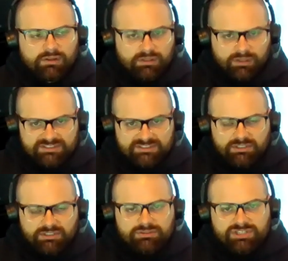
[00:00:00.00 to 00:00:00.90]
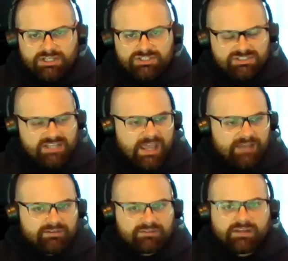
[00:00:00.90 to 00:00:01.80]
You know, it's a negotiation
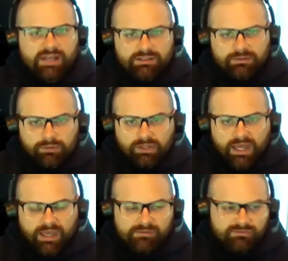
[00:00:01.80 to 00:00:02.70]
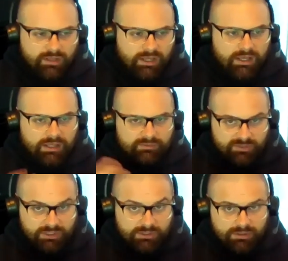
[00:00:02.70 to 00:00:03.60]
tactic that I utilize uh, to
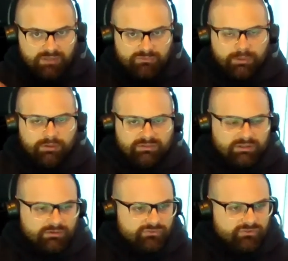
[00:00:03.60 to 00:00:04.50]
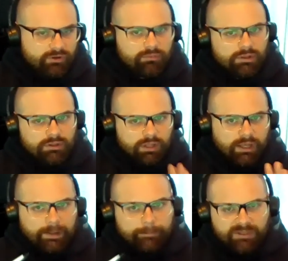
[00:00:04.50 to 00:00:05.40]
get you guys better deals. So
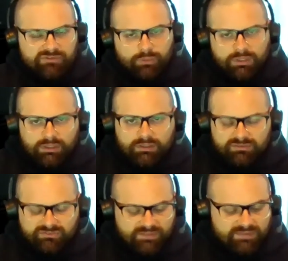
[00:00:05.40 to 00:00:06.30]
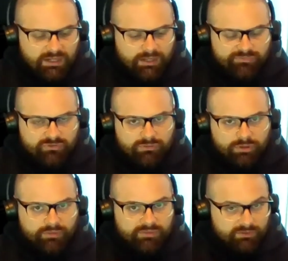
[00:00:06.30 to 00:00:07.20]
uh, I just want to set that up so you
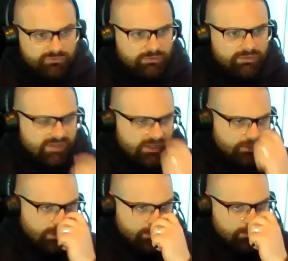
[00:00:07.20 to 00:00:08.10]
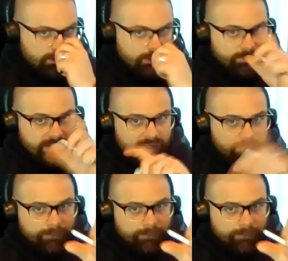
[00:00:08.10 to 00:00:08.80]
know that things are going to take a while. But anyway,